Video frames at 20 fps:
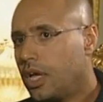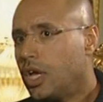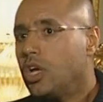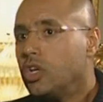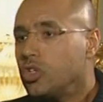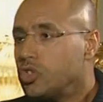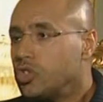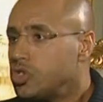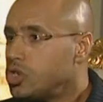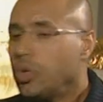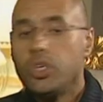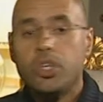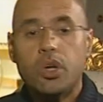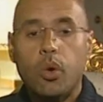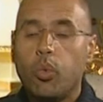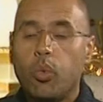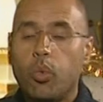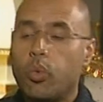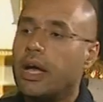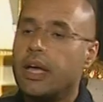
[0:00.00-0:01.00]
So
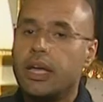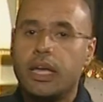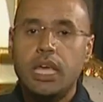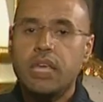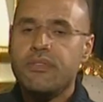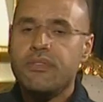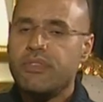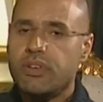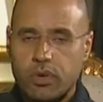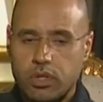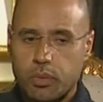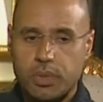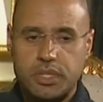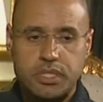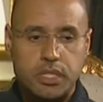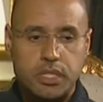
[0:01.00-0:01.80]
even for the West.